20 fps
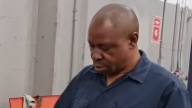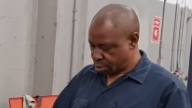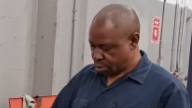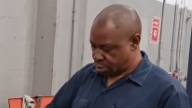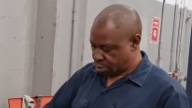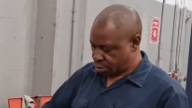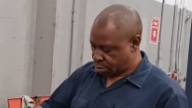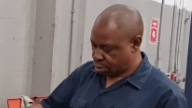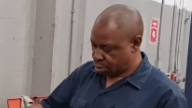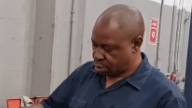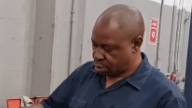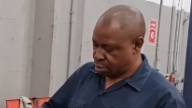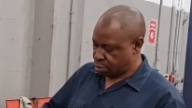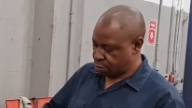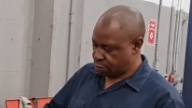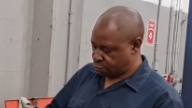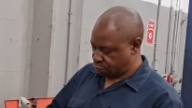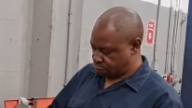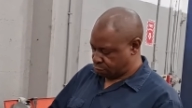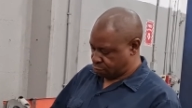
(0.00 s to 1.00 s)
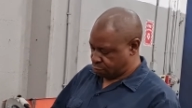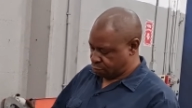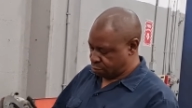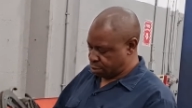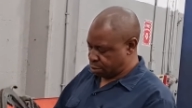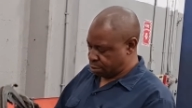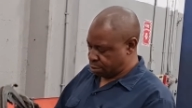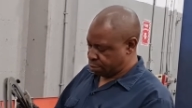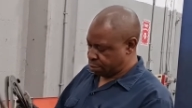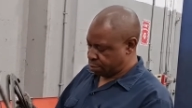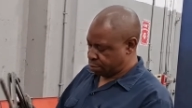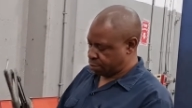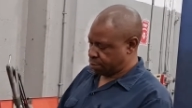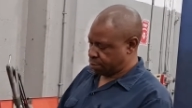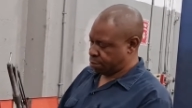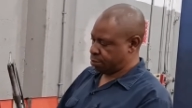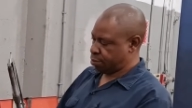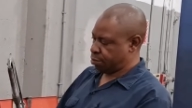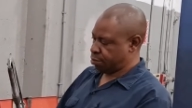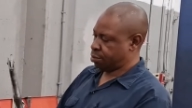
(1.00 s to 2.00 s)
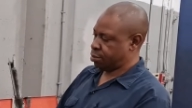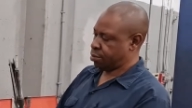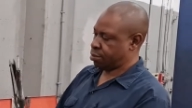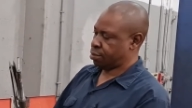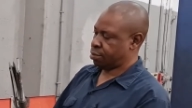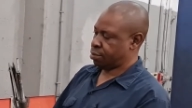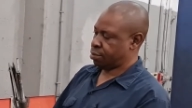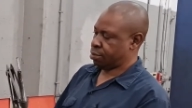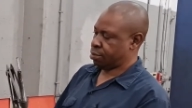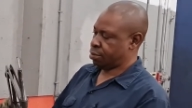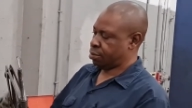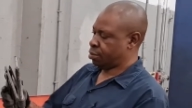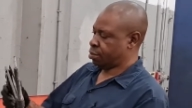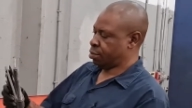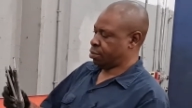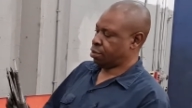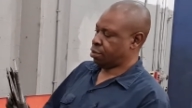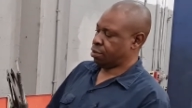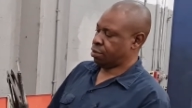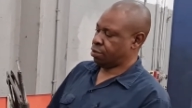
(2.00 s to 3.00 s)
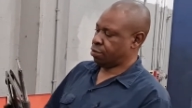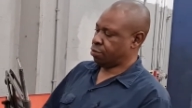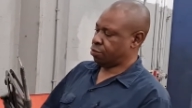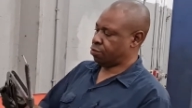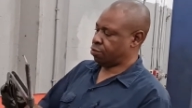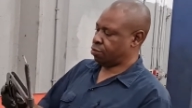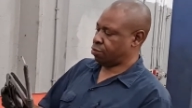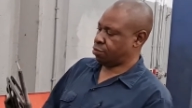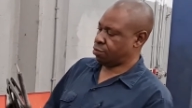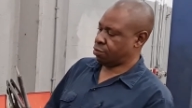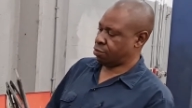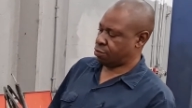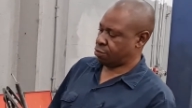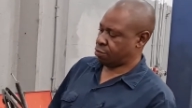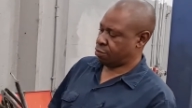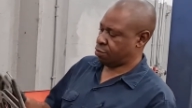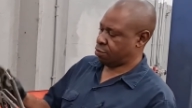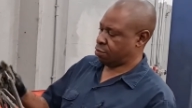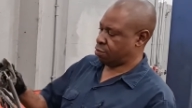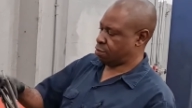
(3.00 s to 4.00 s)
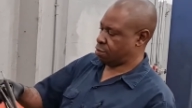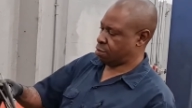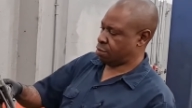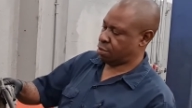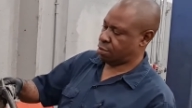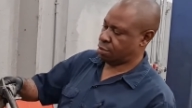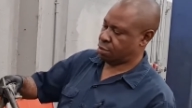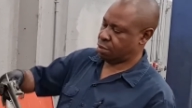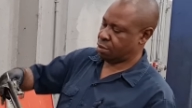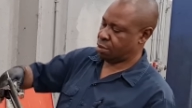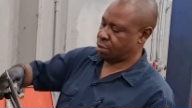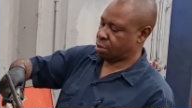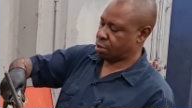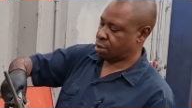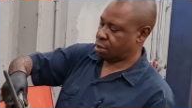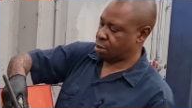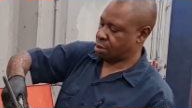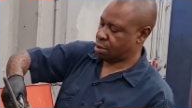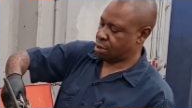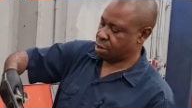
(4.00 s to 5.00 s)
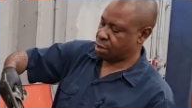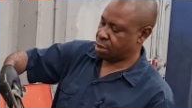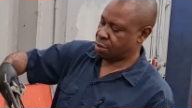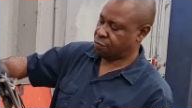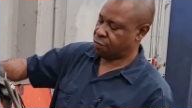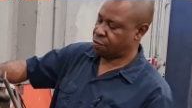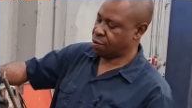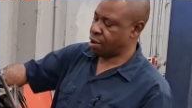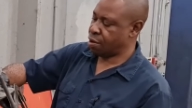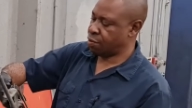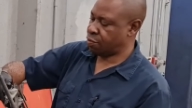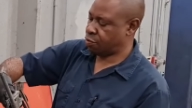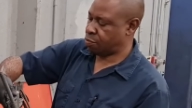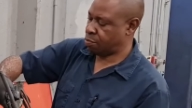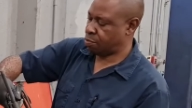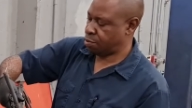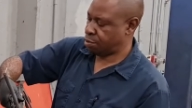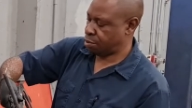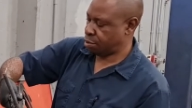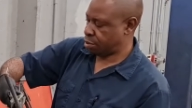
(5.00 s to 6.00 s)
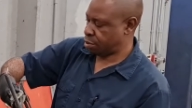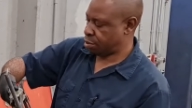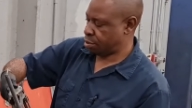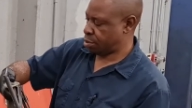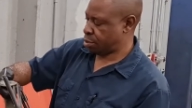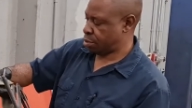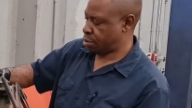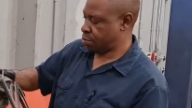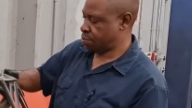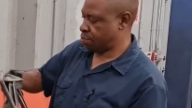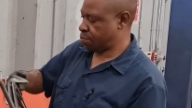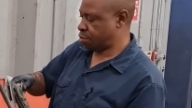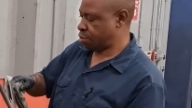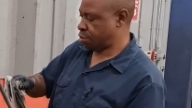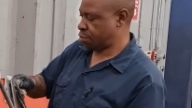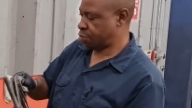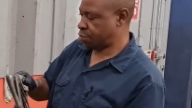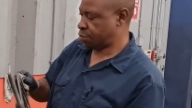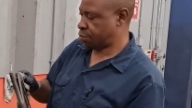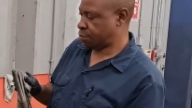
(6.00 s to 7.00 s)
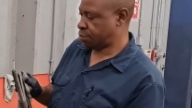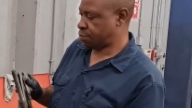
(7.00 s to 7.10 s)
Okay, this tool here is called a valve spring compressor,